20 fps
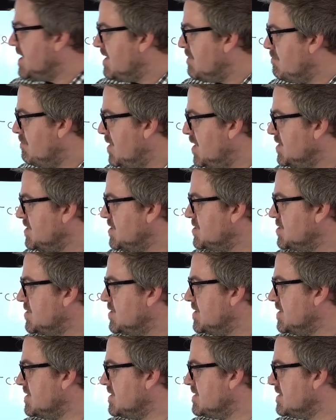Most
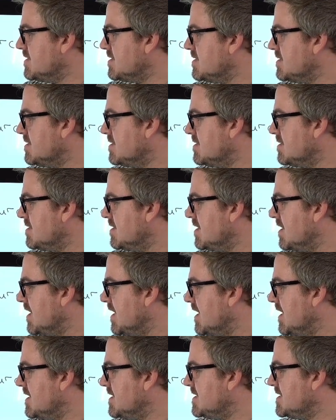students,
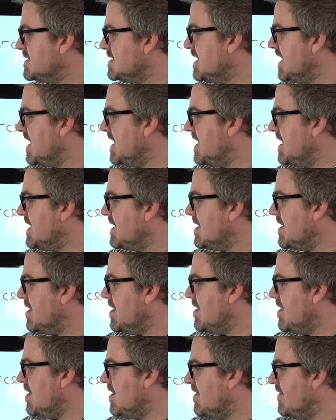instead
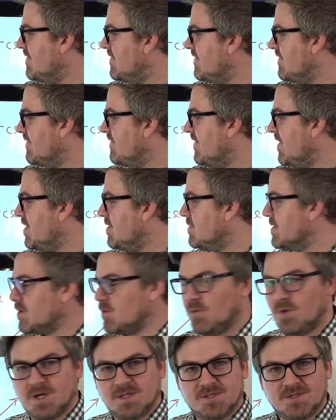of
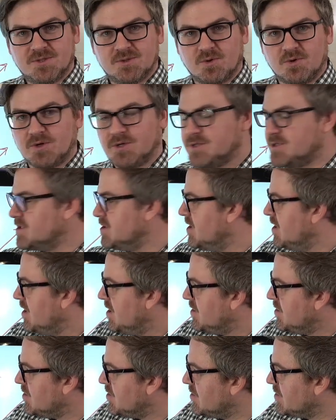following one source,
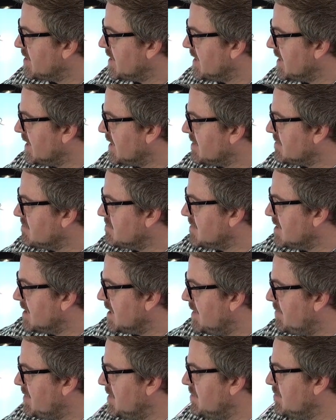they're looking at a
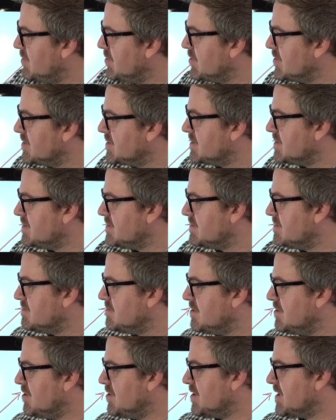couple of books,
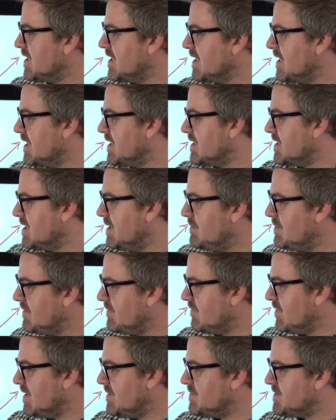they're looking at a couple of
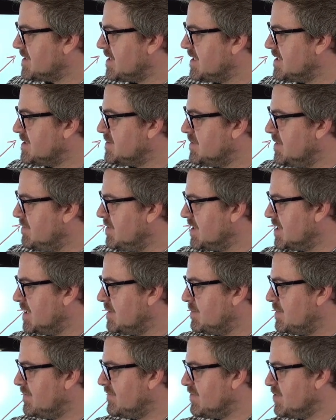websites, maybe a
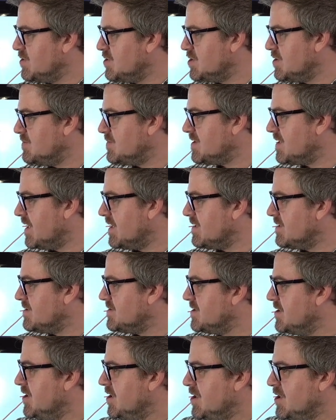couple of YouTube
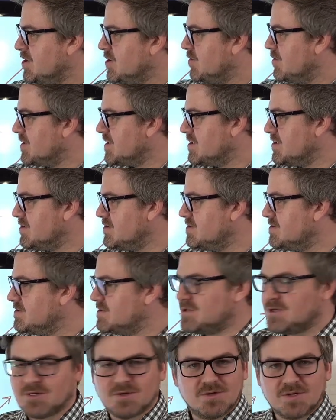channels, going to
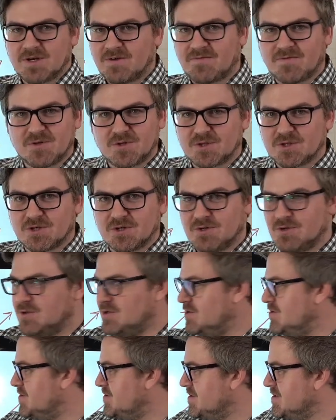2 different
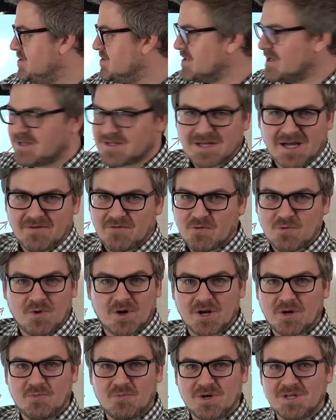schools and have a
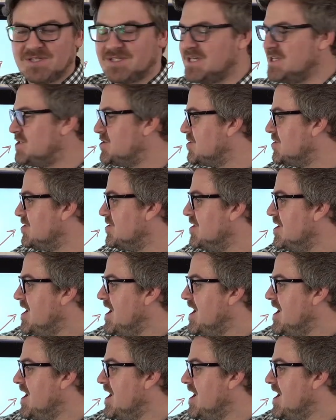one-on-one teacher,